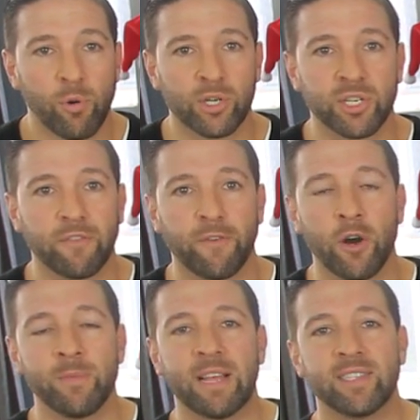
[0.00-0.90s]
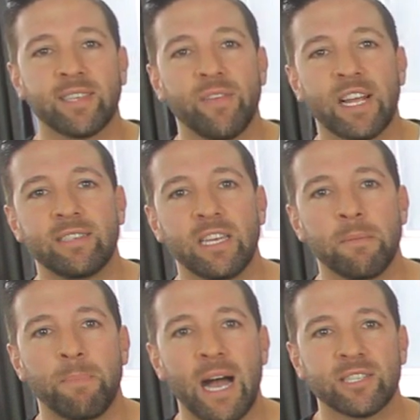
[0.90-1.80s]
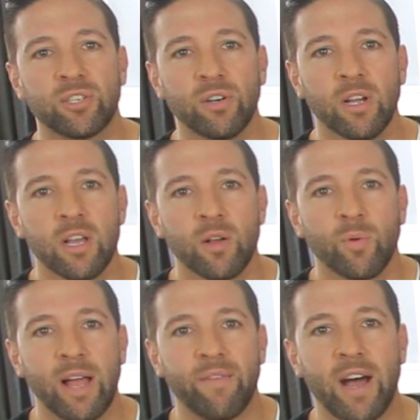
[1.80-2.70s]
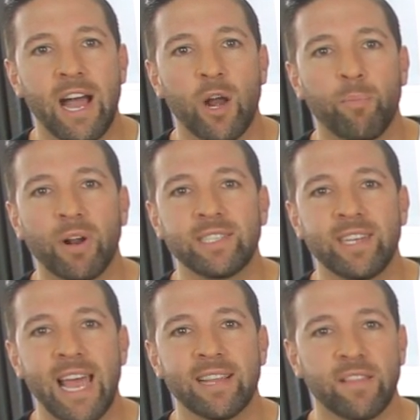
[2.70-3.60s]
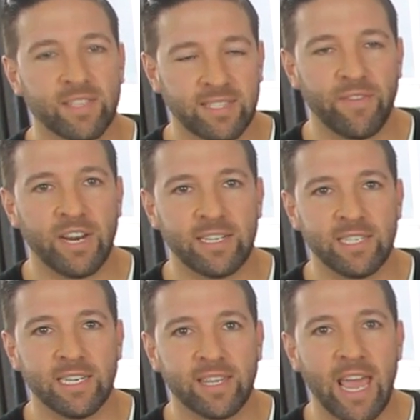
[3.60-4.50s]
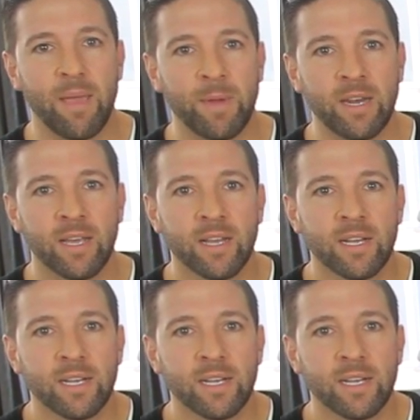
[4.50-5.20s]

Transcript: Porsche confirmed that the 718 Boxster will have a higher price tag than the 718 Cayman.